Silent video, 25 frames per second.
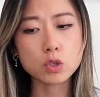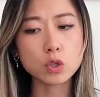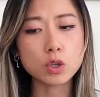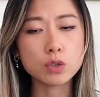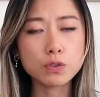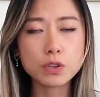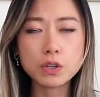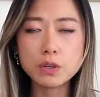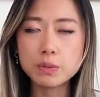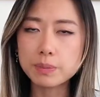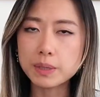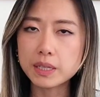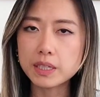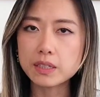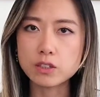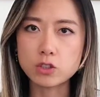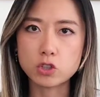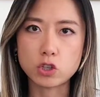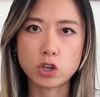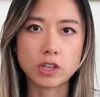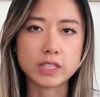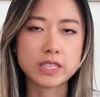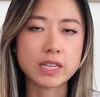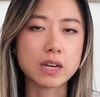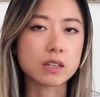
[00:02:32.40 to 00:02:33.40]
if you have been in the
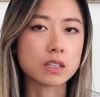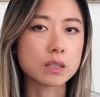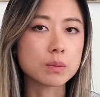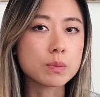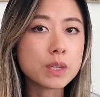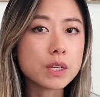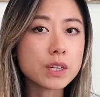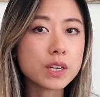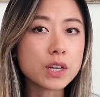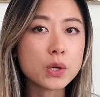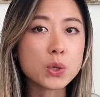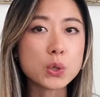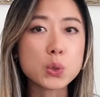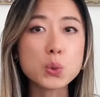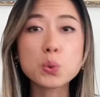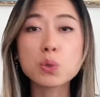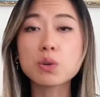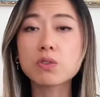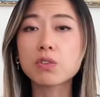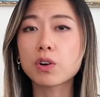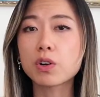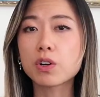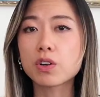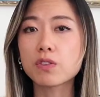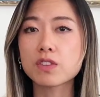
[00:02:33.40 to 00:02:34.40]
Shark DAO community, you would
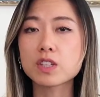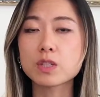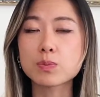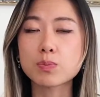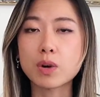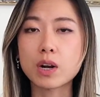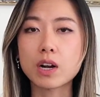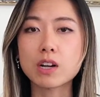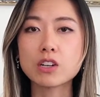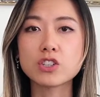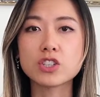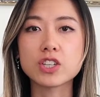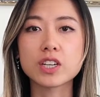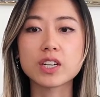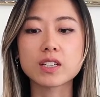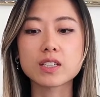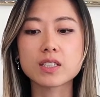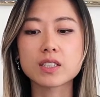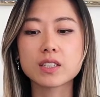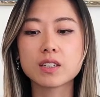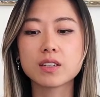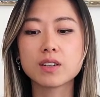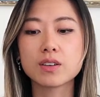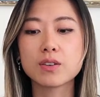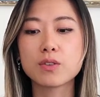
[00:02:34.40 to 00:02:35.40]
have heard of this
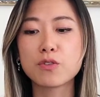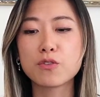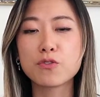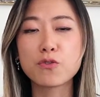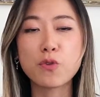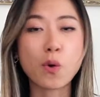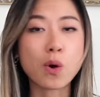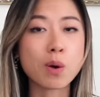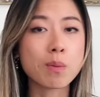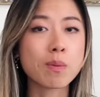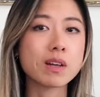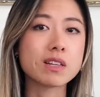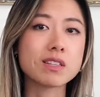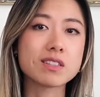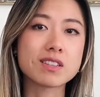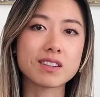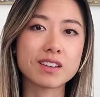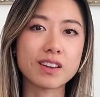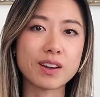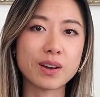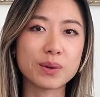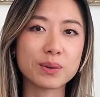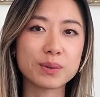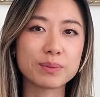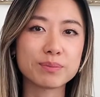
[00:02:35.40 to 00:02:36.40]
project 4 months
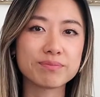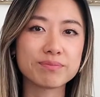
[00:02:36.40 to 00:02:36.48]
ago.